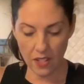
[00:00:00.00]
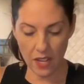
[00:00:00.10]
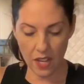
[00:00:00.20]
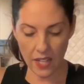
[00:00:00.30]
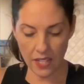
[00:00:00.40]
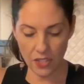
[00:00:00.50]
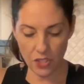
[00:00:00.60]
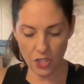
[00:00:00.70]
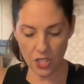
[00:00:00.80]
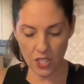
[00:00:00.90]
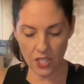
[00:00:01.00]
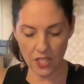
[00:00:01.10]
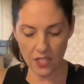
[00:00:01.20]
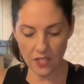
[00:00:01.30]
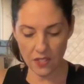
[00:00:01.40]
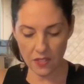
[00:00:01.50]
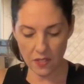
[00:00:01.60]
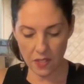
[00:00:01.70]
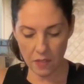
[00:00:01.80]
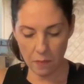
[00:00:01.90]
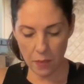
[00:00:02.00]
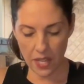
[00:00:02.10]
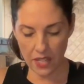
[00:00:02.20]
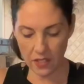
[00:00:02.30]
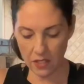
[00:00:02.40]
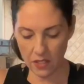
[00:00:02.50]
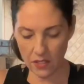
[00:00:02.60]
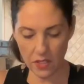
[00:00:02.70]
Cottage cheese bagels.